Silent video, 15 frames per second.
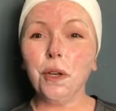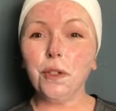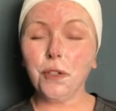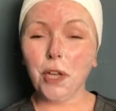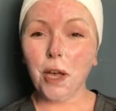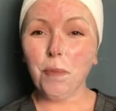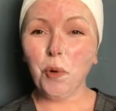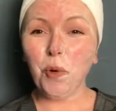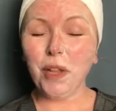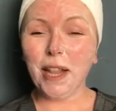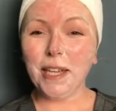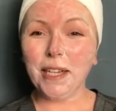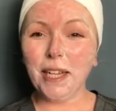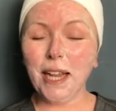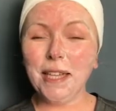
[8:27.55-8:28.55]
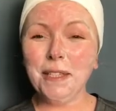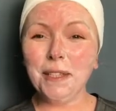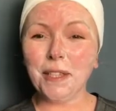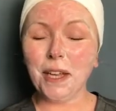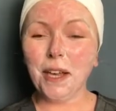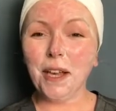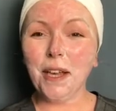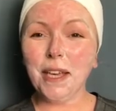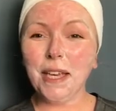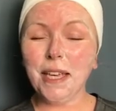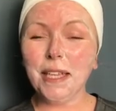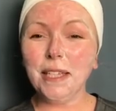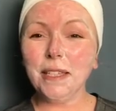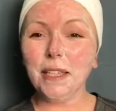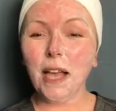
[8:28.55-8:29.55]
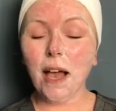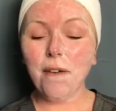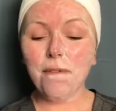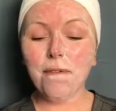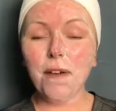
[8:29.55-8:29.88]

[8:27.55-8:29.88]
dermal clay cleanser is a